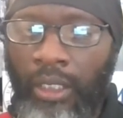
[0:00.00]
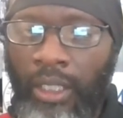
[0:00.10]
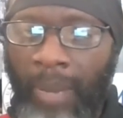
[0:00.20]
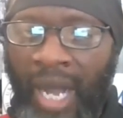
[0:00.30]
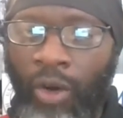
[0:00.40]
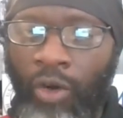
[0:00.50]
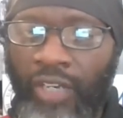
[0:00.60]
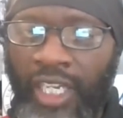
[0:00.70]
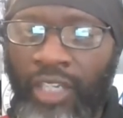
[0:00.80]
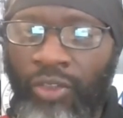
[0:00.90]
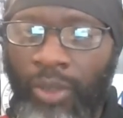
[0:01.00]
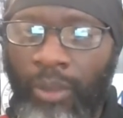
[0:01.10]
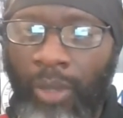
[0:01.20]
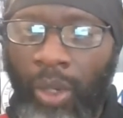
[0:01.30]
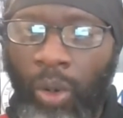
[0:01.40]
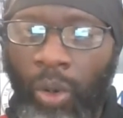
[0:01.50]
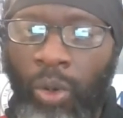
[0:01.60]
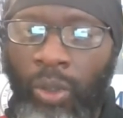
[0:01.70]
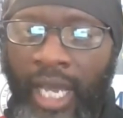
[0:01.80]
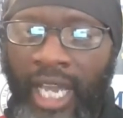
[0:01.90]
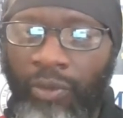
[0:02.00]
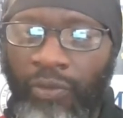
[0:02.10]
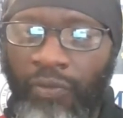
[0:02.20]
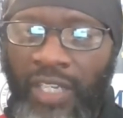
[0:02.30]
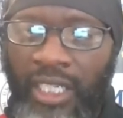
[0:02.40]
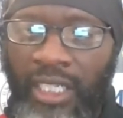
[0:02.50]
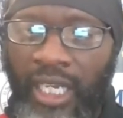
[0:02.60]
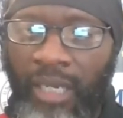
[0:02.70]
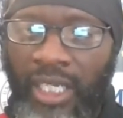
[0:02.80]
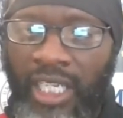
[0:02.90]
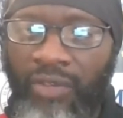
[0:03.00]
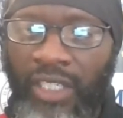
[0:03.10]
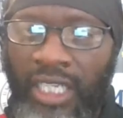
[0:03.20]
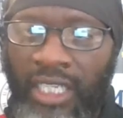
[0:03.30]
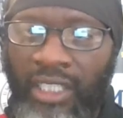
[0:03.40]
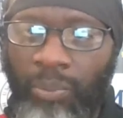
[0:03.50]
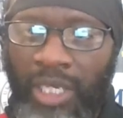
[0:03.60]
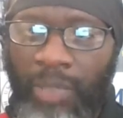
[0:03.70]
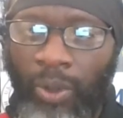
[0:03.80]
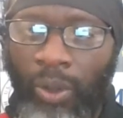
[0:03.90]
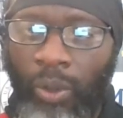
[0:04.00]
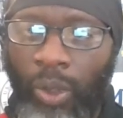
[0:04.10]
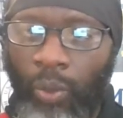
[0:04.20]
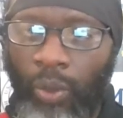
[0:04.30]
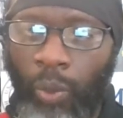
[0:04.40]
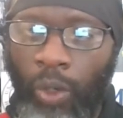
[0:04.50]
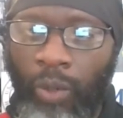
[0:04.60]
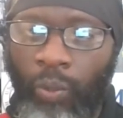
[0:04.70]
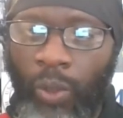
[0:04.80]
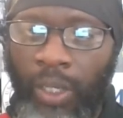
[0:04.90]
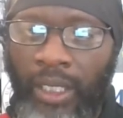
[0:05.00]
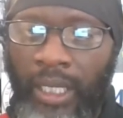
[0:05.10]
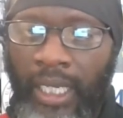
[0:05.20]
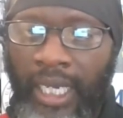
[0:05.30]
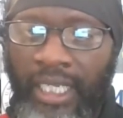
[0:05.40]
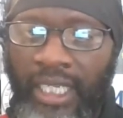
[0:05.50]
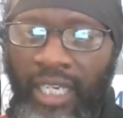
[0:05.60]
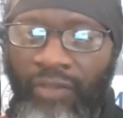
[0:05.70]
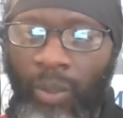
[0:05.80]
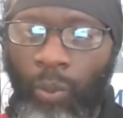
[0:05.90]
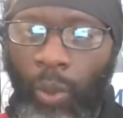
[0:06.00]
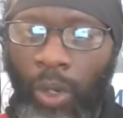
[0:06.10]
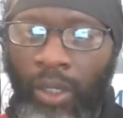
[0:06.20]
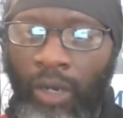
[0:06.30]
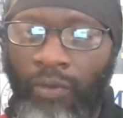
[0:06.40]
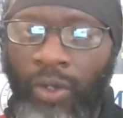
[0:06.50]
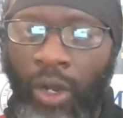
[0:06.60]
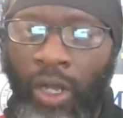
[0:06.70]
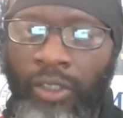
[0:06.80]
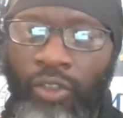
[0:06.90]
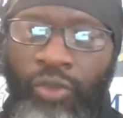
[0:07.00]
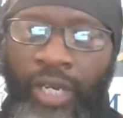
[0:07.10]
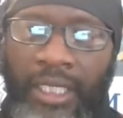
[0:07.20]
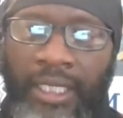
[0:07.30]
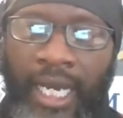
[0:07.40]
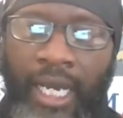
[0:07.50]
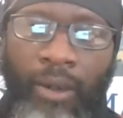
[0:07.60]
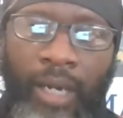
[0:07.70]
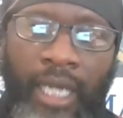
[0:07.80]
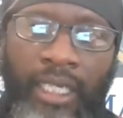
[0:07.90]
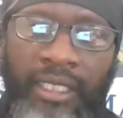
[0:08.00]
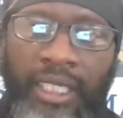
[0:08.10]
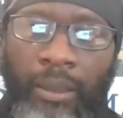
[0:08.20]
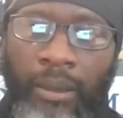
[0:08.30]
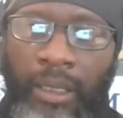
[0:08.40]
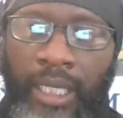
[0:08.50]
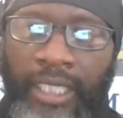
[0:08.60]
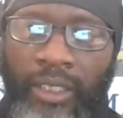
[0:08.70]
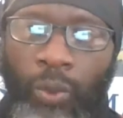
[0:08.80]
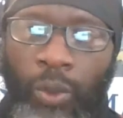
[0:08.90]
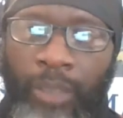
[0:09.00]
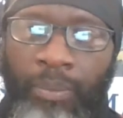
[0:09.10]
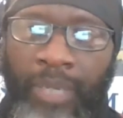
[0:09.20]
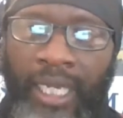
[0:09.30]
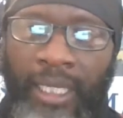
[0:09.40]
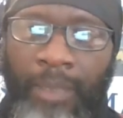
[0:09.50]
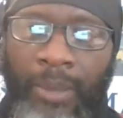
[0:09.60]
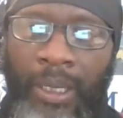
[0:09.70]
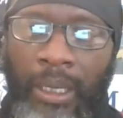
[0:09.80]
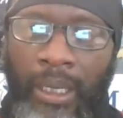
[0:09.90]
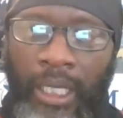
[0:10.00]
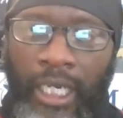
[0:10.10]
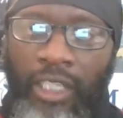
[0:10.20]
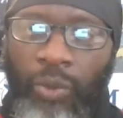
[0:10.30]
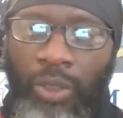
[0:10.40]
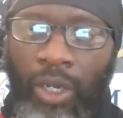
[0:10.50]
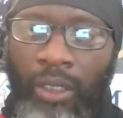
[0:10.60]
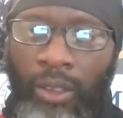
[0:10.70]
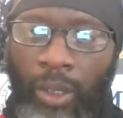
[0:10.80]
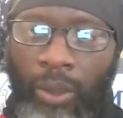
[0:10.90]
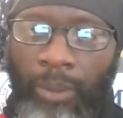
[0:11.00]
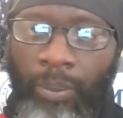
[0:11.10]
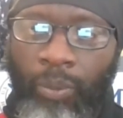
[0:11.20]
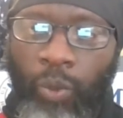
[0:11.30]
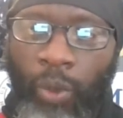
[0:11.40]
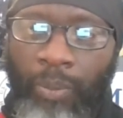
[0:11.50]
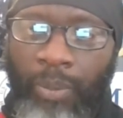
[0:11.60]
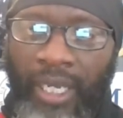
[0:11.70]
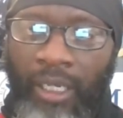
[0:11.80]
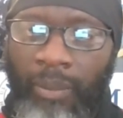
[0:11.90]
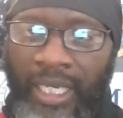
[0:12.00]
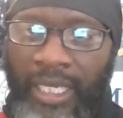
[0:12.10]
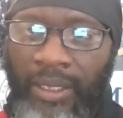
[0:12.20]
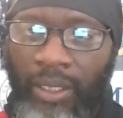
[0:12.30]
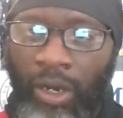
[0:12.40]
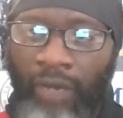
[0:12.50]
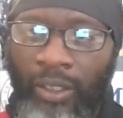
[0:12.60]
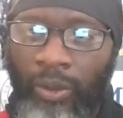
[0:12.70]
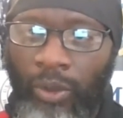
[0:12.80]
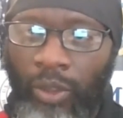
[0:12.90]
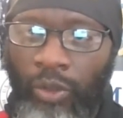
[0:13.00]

the power of Israel, behold, I will feed them, even this people, with wormwood, and give them water of gall to drink." Now, let's take a look at the word Balaam. And as we all know, the word Balaam is often